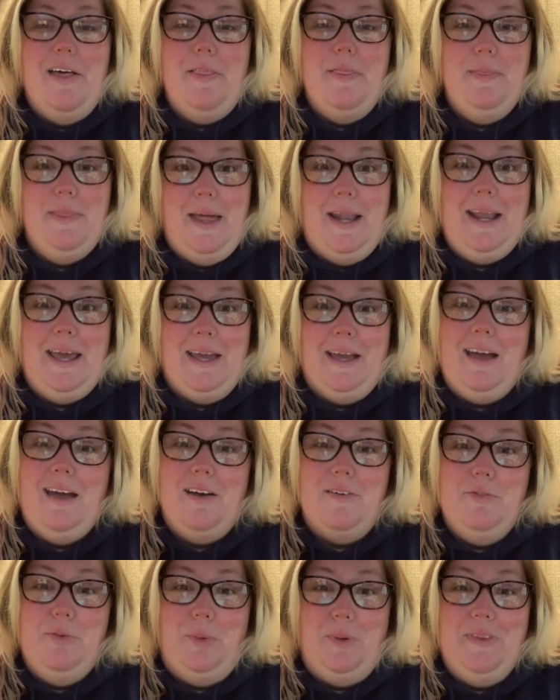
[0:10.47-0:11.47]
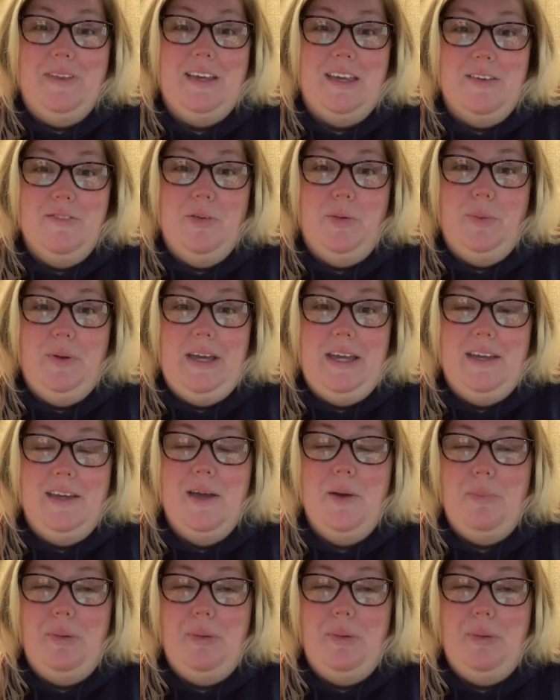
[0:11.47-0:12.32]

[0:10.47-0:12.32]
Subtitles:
that I got for the giveaway